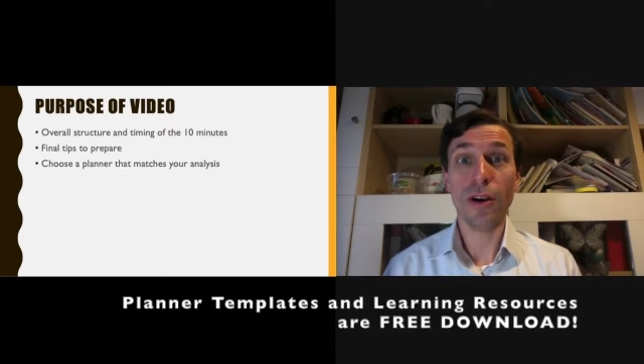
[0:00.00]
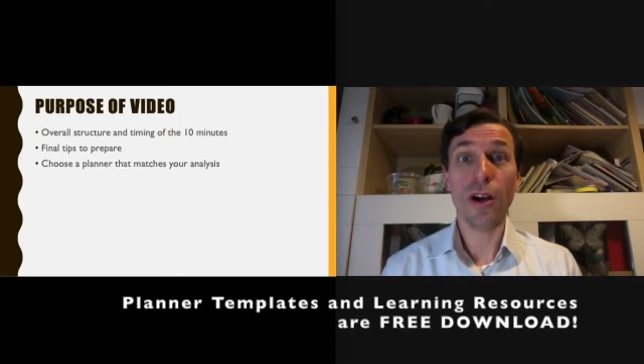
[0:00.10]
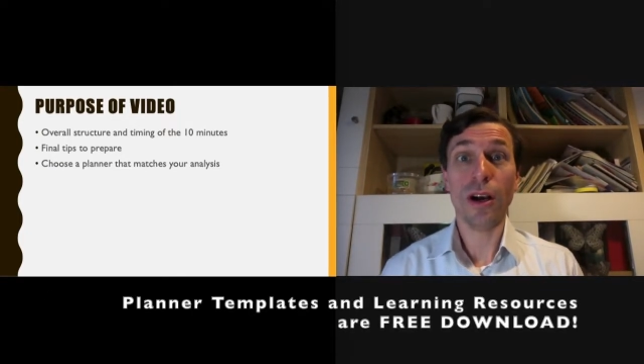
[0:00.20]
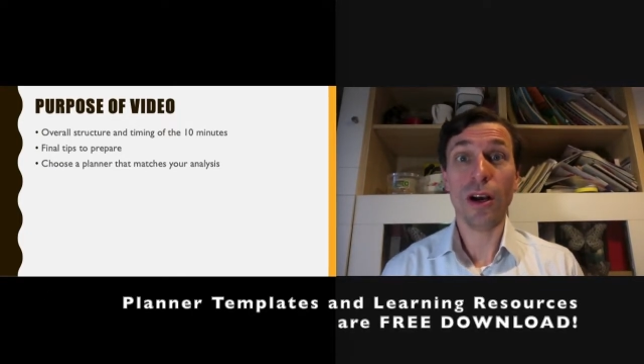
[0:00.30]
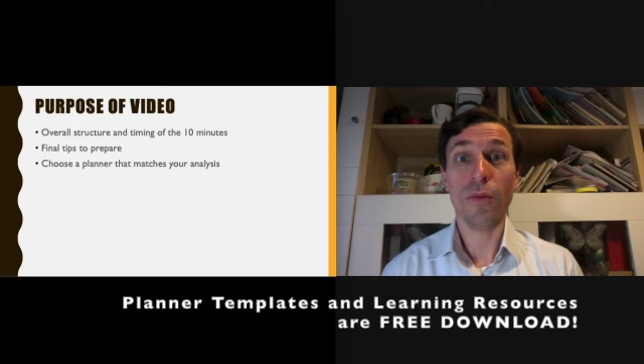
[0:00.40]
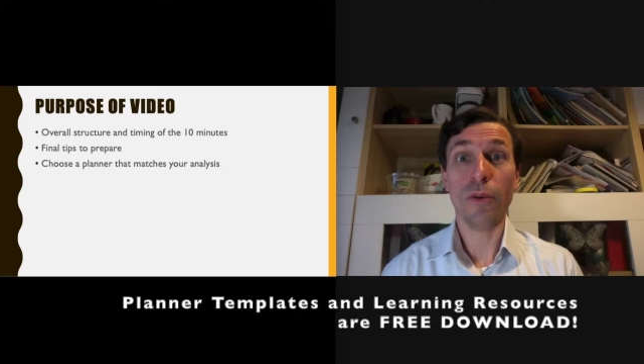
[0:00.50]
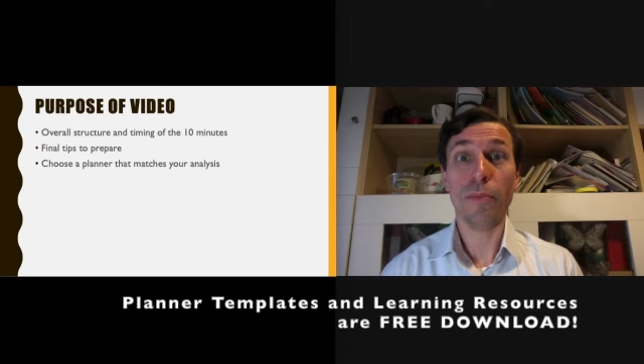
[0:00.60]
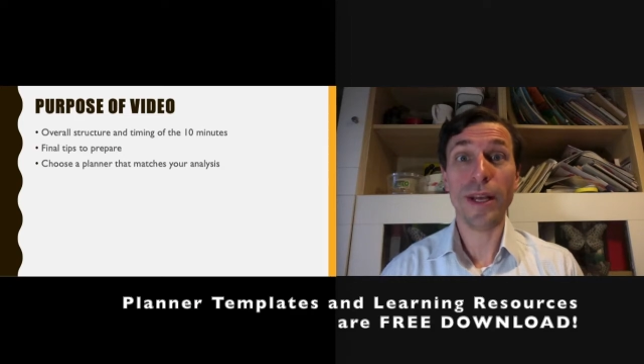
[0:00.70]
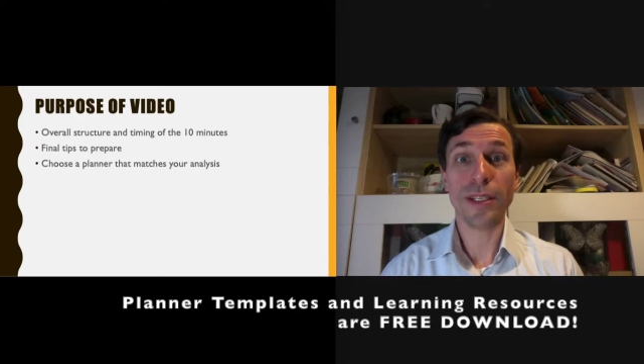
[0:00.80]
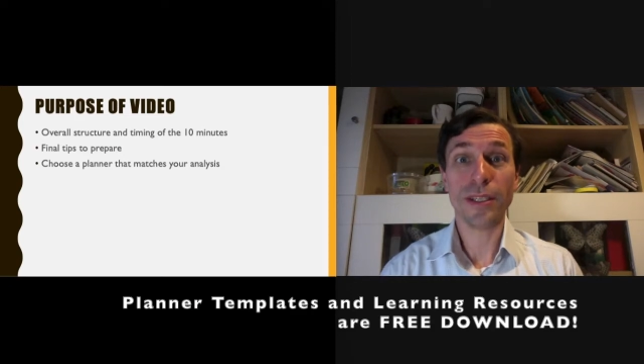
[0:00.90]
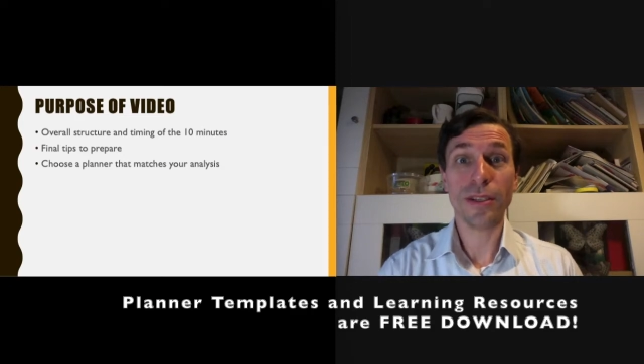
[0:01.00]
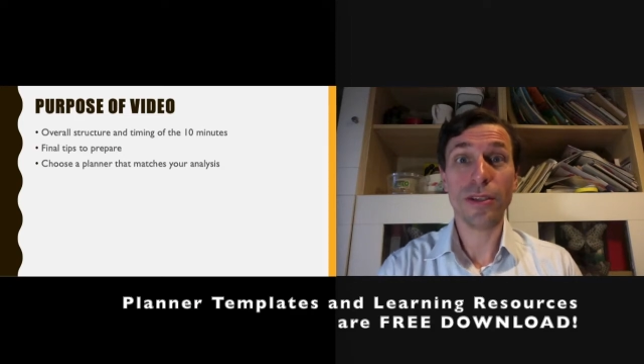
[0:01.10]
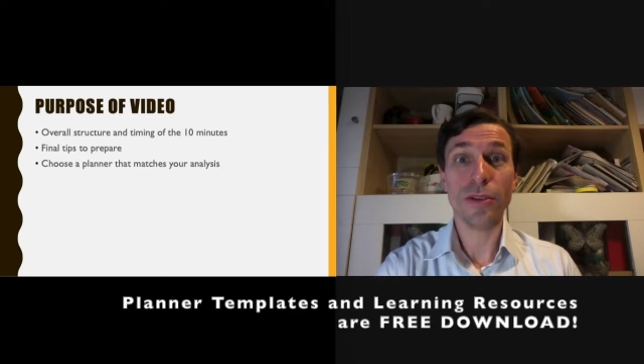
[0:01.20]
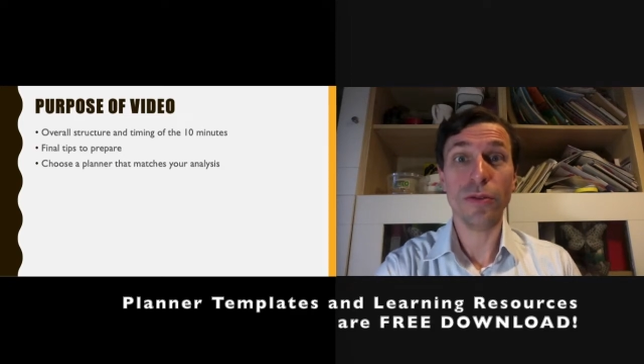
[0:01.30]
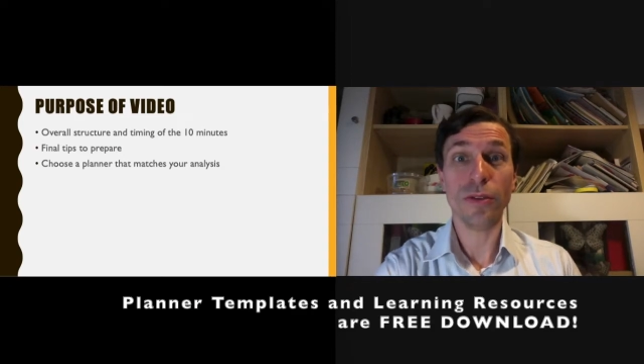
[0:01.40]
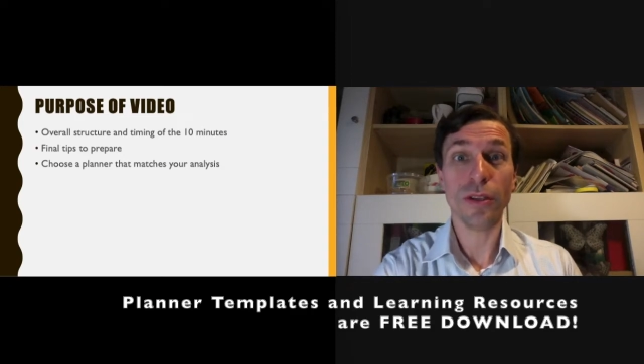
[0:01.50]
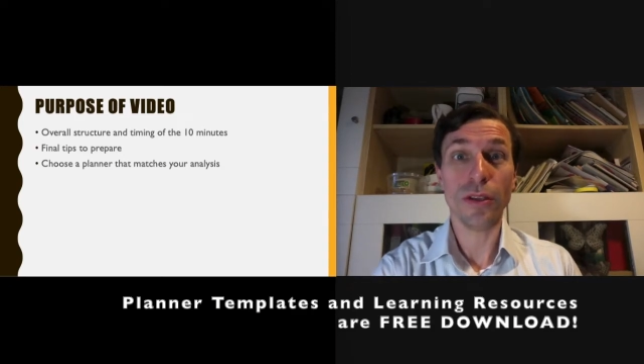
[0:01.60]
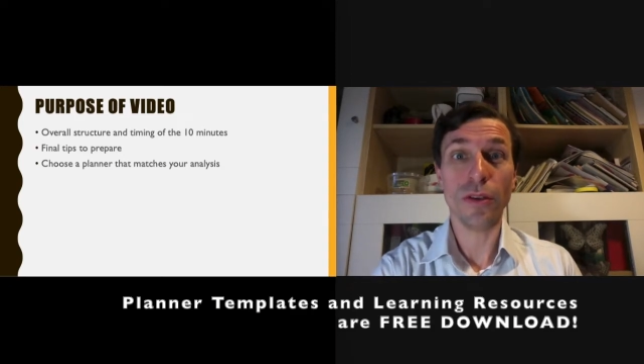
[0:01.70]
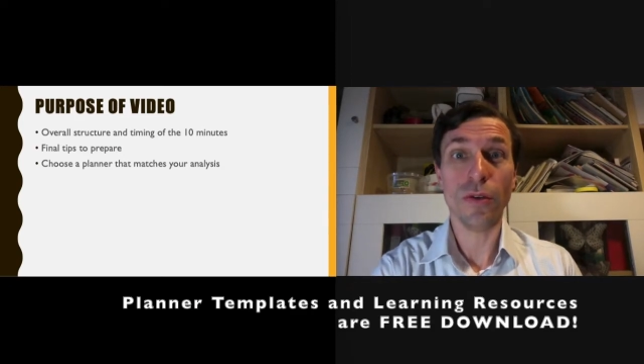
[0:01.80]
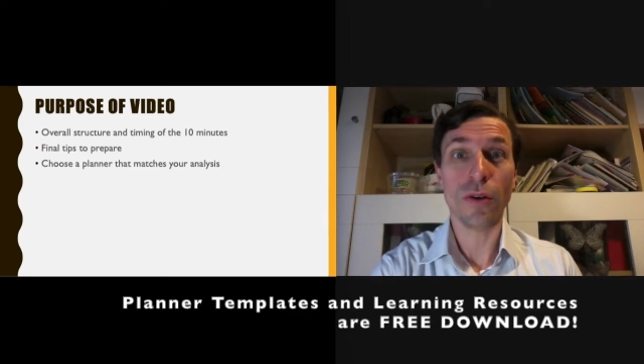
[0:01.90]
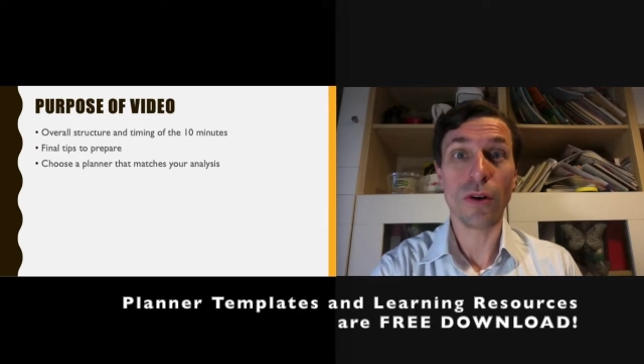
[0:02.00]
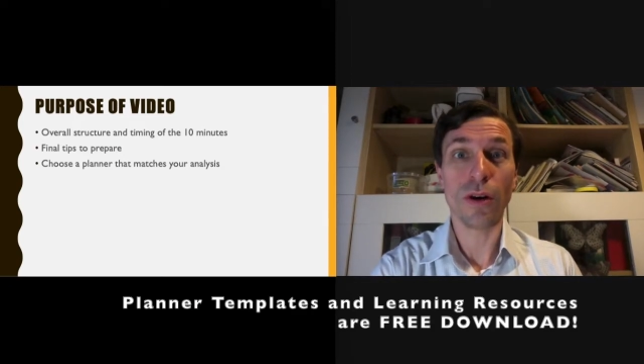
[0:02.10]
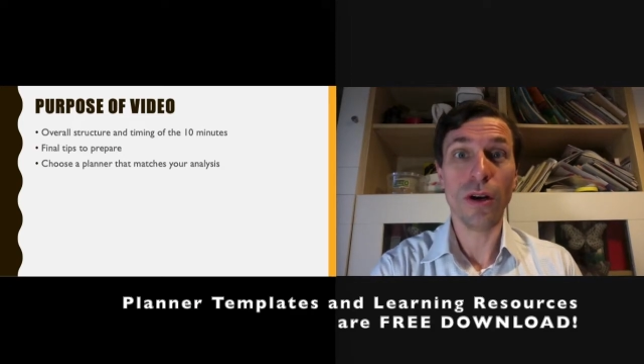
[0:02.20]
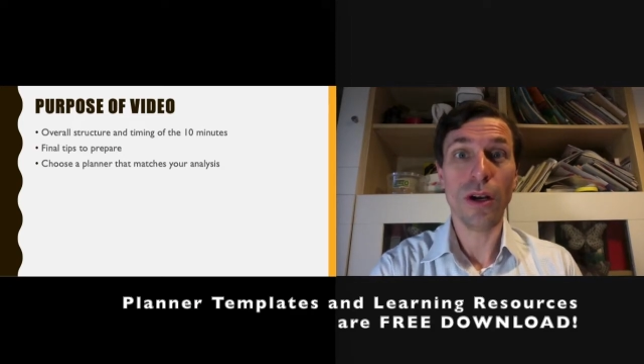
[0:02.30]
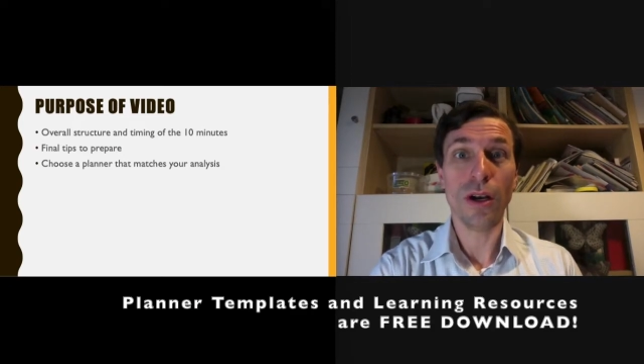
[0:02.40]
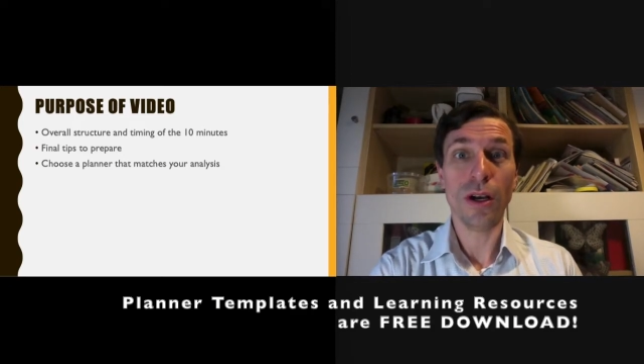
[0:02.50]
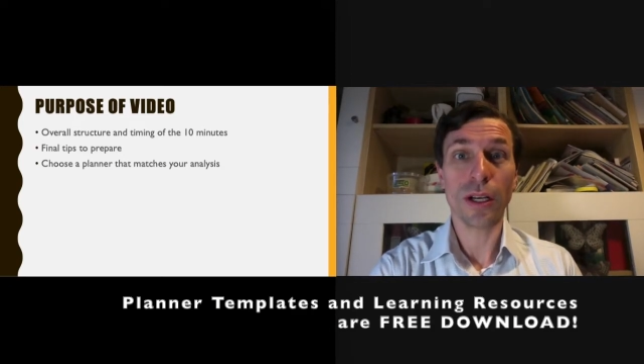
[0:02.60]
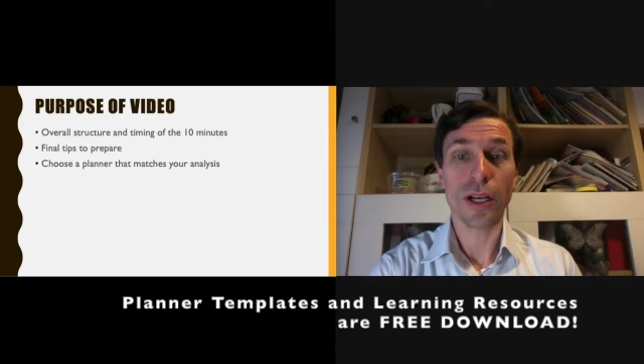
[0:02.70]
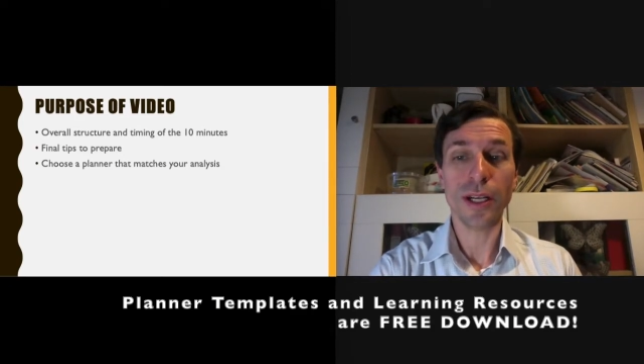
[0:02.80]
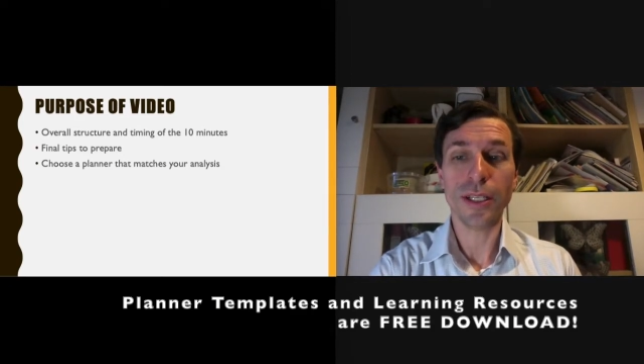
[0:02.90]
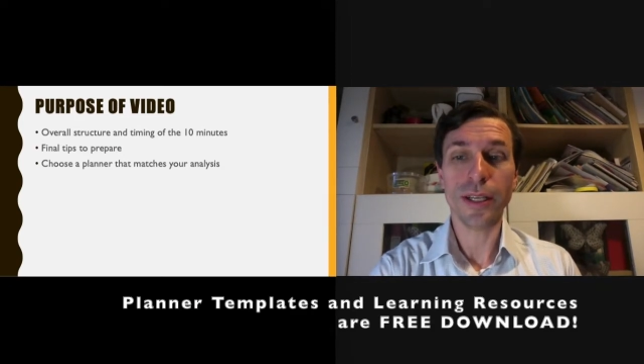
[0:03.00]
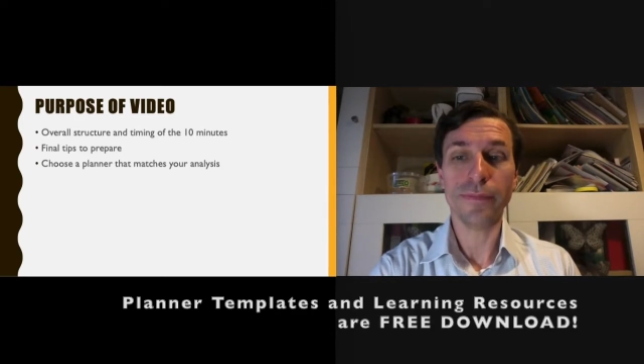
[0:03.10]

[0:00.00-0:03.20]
will best suit your content.